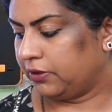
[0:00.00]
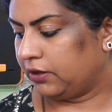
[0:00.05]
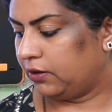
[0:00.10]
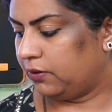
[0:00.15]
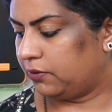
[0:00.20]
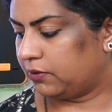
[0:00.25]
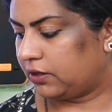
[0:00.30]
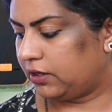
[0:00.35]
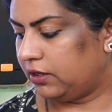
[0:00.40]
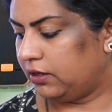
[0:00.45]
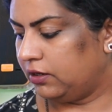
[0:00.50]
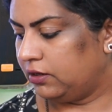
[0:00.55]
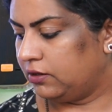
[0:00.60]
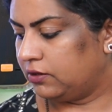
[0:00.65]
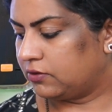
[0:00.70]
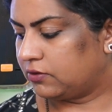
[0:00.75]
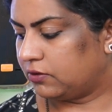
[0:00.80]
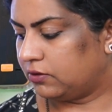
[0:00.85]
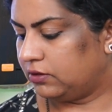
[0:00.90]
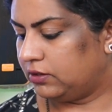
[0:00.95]
Okay,
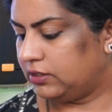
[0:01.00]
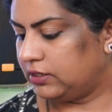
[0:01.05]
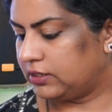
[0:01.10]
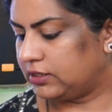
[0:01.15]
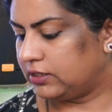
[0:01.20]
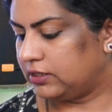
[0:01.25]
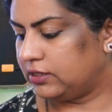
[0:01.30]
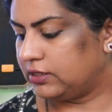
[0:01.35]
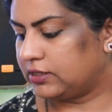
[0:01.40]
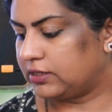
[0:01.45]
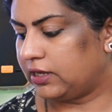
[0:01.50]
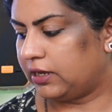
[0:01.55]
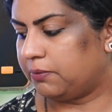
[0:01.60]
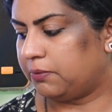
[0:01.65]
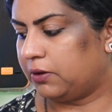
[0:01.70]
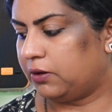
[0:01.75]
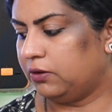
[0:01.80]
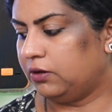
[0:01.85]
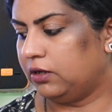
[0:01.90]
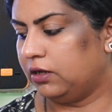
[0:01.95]
so this is
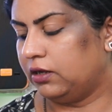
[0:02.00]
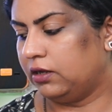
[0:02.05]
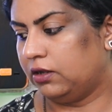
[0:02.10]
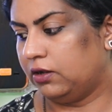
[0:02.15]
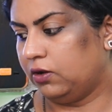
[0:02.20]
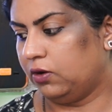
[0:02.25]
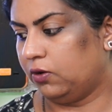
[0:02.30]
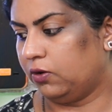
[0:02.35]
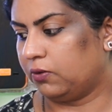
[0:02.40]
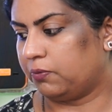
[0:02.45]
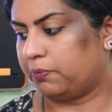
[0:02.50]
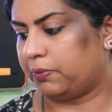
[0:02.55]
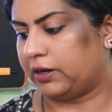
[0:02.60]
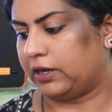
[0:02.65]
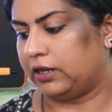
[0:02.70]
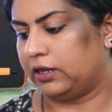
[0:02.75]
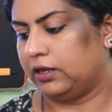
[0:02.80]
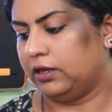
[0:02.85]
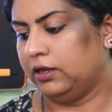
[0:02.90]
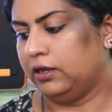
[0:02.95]
about
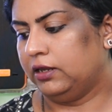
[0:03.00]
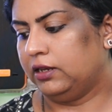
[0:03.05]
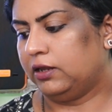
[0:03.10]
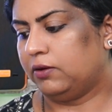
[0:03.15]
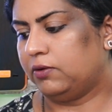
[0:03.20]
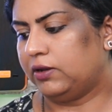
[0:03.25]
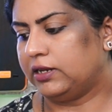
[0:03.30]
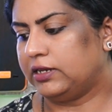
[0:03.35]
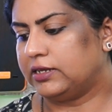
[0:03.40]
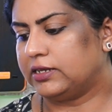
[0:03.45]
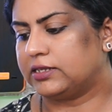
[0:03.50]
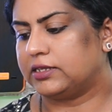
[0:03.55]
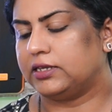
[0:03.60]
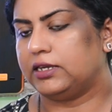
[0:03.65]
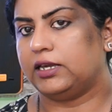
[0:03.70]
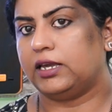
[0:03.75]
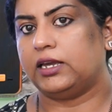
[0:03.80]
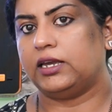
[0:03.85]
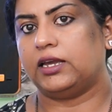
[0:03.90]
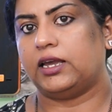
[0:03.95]
Lokpal. Now let us
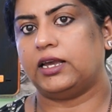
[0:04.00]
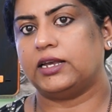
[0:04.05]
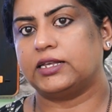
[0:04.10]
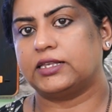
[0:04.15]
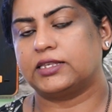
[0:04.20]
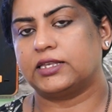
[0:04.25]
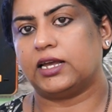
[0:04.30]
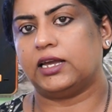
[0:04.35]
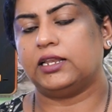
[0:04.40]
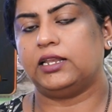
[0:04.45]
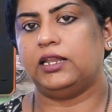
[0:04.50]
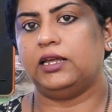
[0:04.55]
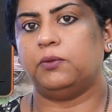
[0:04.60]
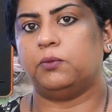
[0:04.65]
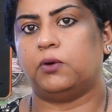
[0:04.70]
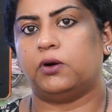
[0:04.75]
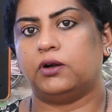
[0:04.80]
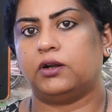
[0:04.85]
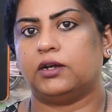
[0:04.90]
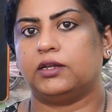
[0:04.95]
see exactly
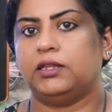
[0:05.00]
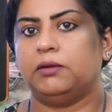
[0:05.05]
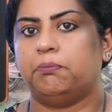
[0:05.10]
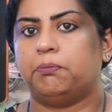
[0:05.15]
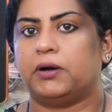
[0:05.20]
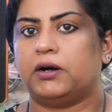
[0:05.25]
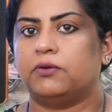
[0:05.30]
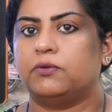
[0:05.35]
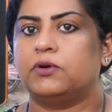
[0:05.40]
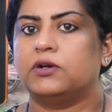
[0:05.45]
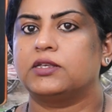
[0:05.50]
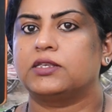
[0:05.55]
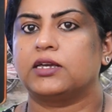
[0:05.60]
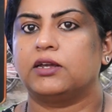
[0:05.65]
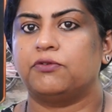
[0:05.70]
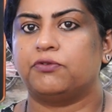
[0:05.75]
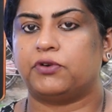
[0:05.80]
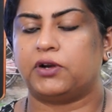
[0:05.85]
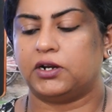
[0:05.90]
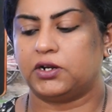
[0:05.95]
what are the powers
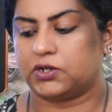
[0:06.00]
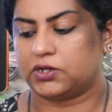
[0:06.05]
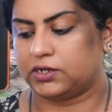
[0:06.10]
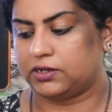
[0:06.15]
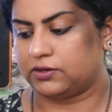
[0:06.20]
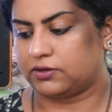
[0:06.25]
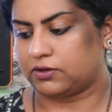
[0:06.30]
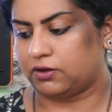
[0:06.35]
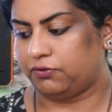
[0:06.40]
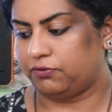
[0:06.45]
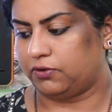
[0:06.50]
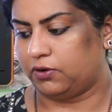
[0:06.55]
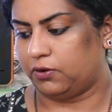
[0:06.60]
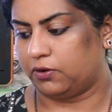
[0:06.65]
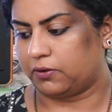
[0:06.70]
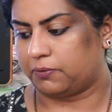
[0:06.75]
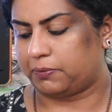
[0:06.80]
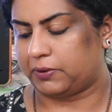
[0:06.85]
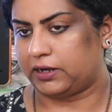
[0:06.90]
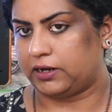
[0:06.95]
and functions of
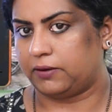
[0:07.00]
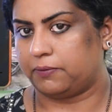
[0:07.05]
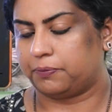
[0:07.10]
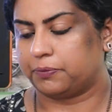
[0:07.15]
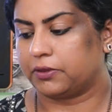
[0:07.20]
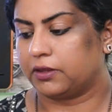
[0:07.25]
Lokpal.